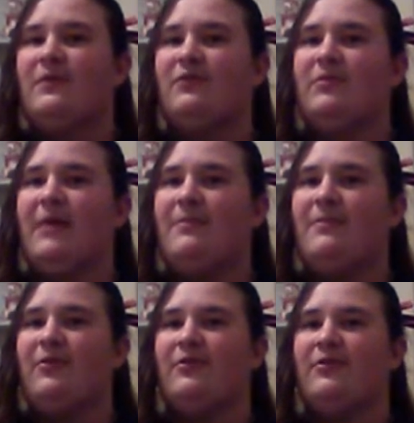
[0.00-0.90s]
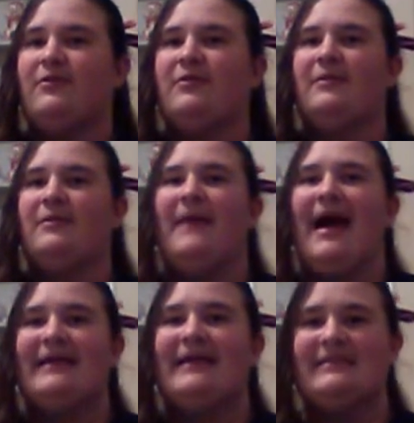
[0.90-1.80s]
remember the
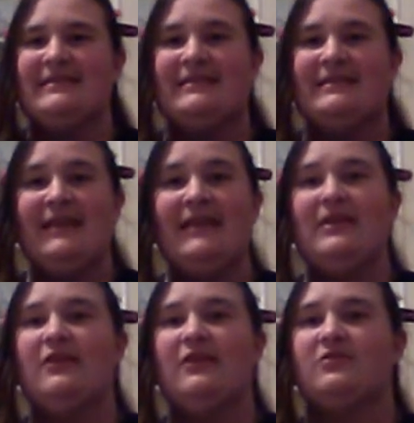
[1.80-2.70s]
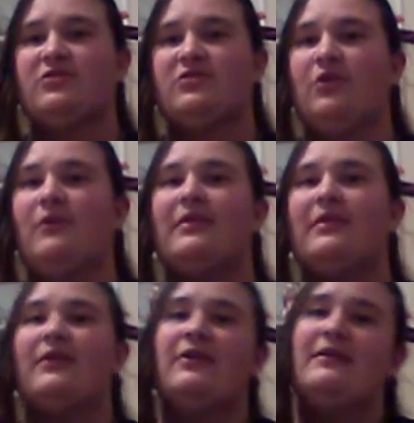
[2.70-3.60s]
past 10 years. So
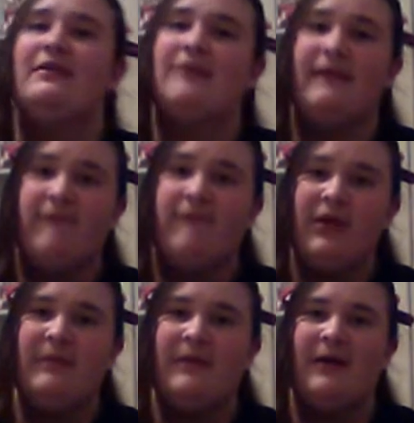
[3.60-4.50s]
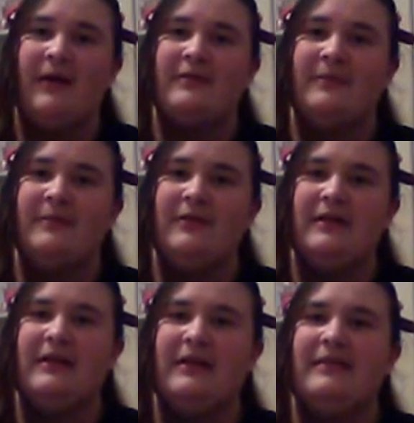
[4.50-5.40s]
there is a very big
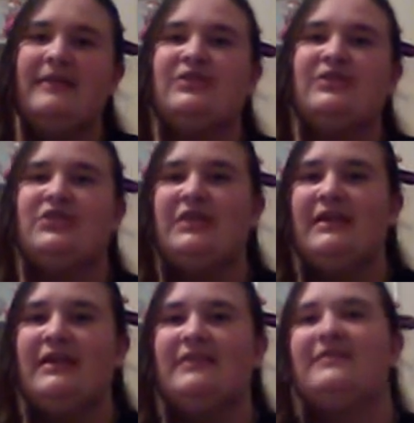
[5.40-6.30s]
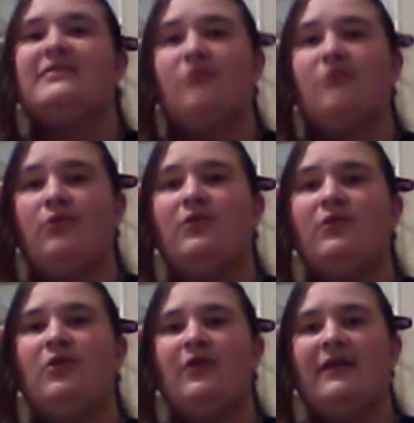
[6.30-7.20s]
possibility that she is his old
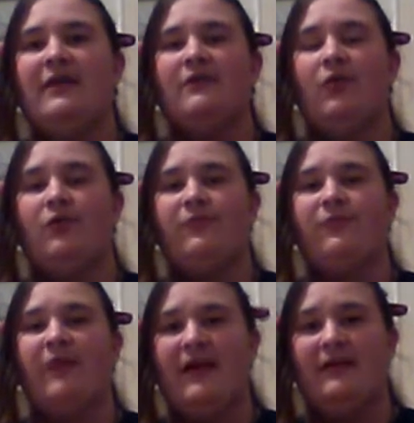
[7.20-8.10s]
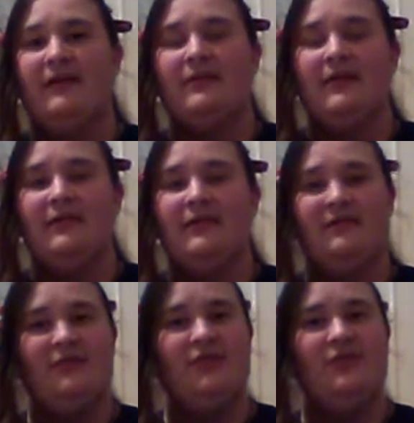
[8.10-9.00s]
friend, that
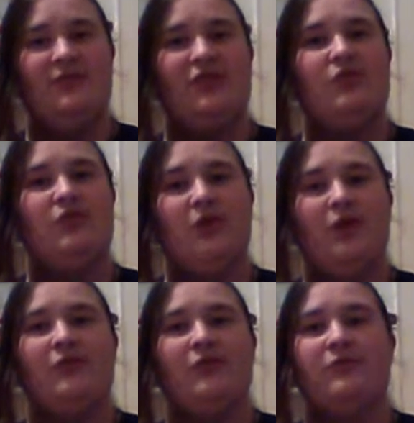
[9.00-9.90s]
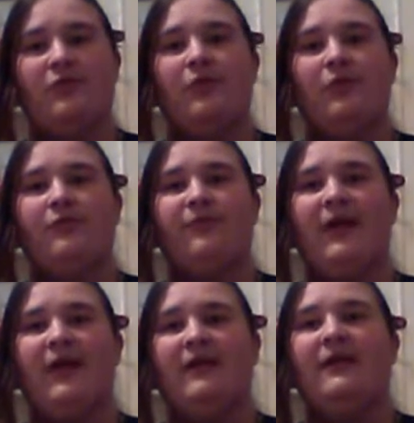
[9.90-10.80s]
she is Kyutaro's old
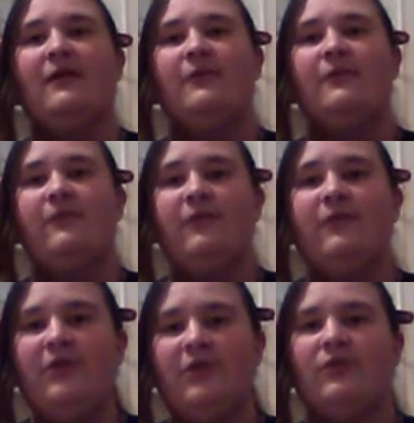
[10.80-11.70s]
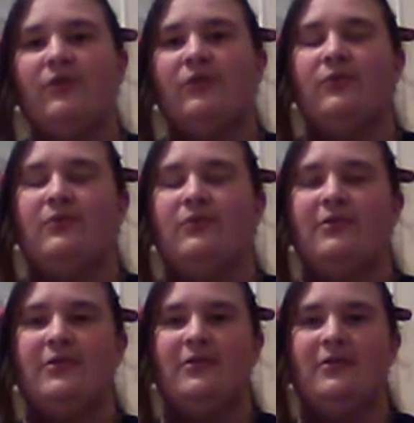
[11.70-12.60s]
friend, Fuyu.
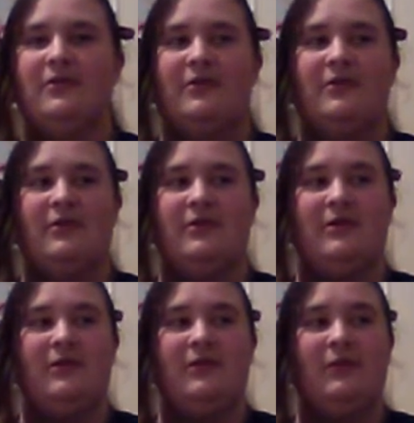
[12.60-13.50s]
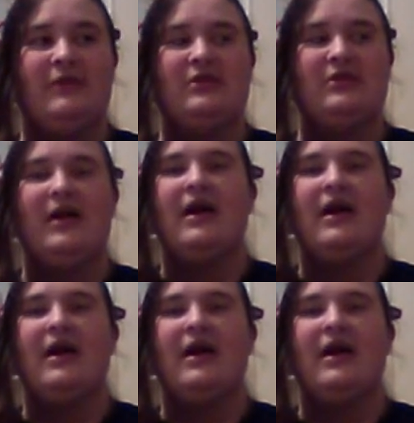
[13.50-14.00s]
Which